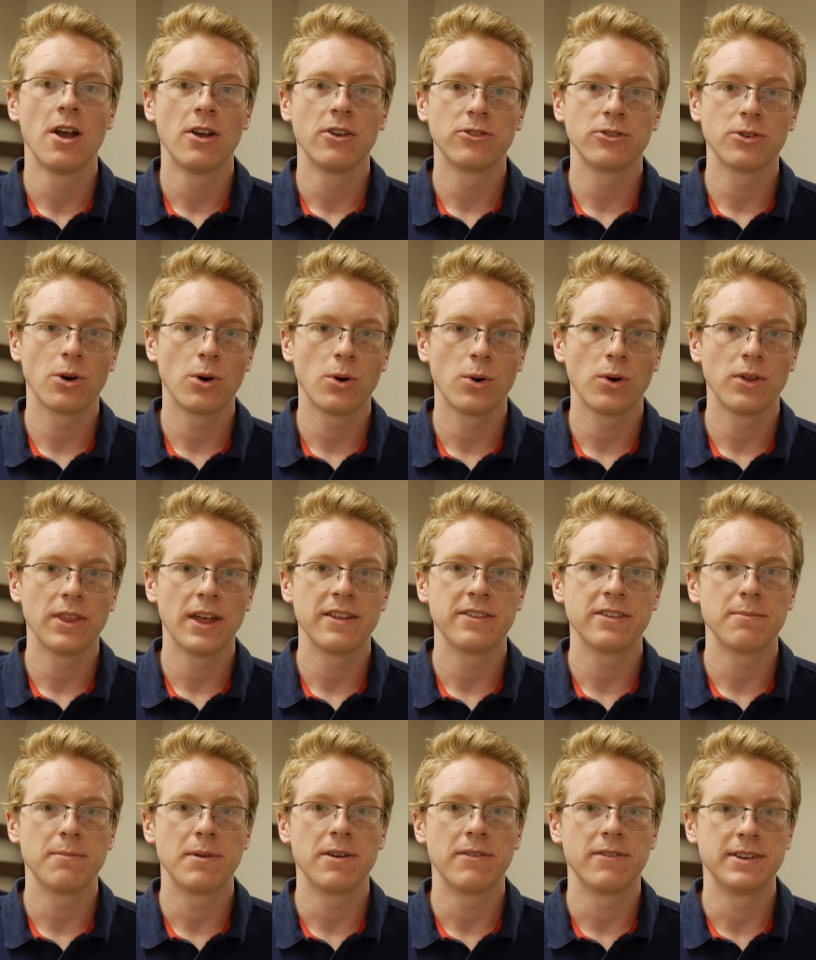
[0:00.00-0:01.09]
So that's
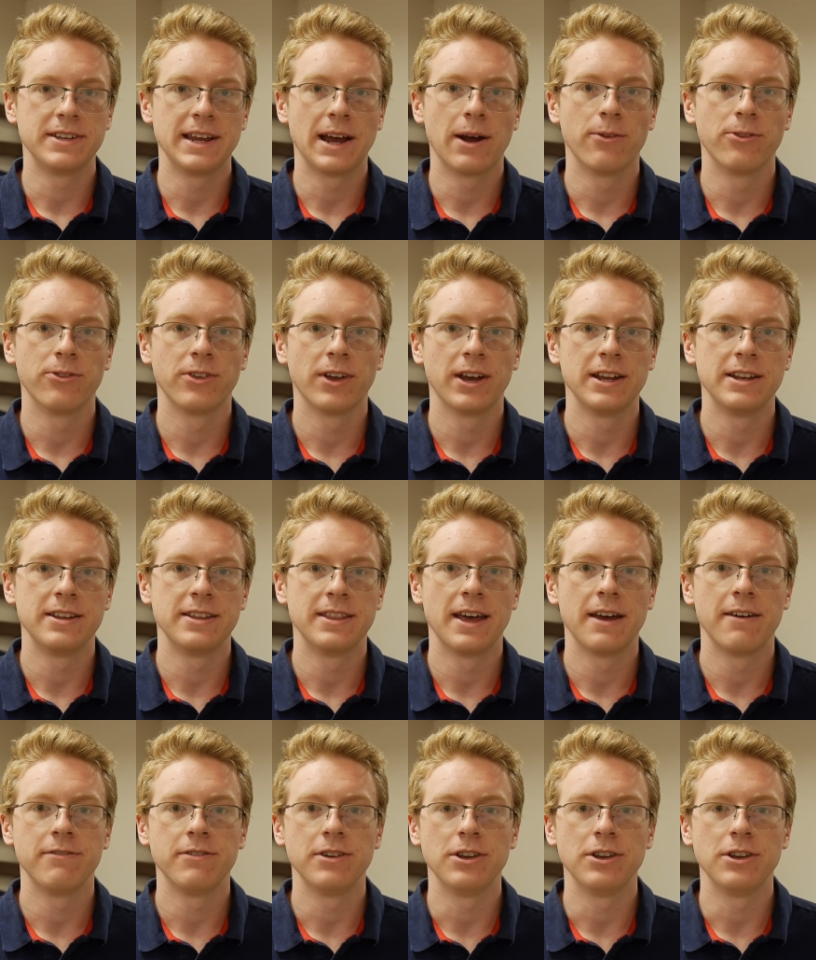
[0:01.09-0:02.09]
a bit of a downside to that